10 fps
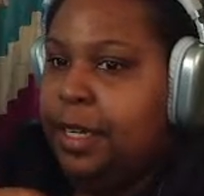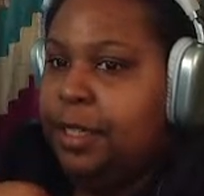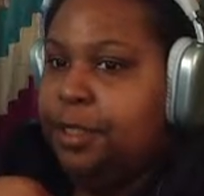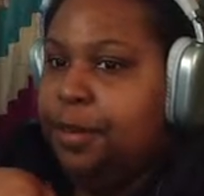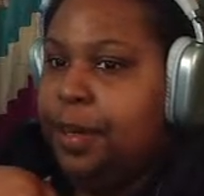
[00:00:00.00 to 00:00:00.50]

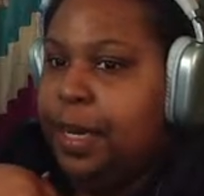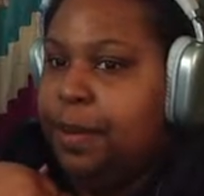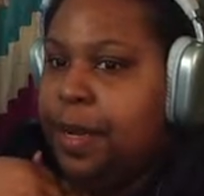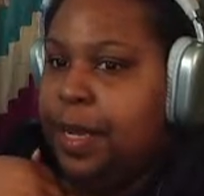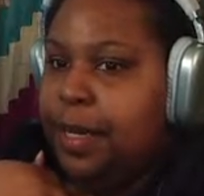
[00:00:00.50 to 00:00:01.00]

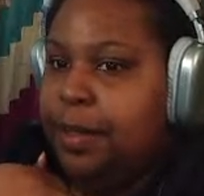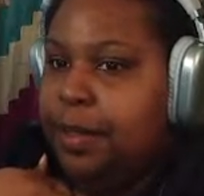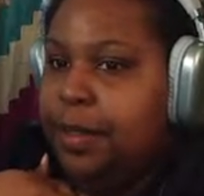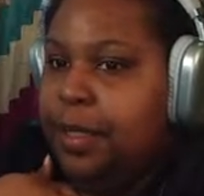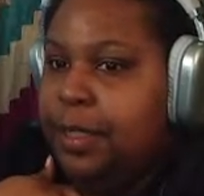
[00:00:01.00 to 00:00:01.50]
21,
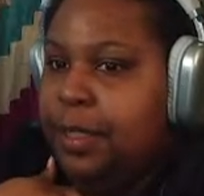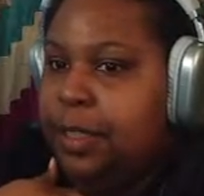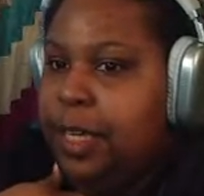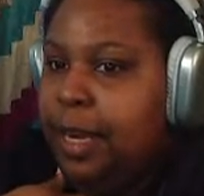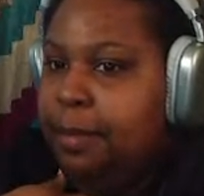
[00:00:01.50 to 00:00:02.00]
there's a
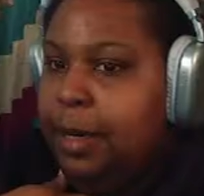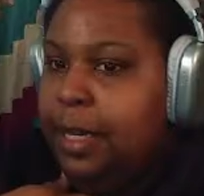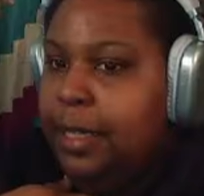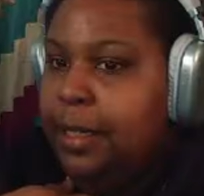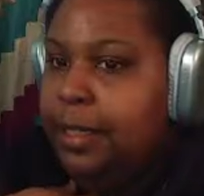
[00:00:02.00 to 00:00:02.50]
check mark.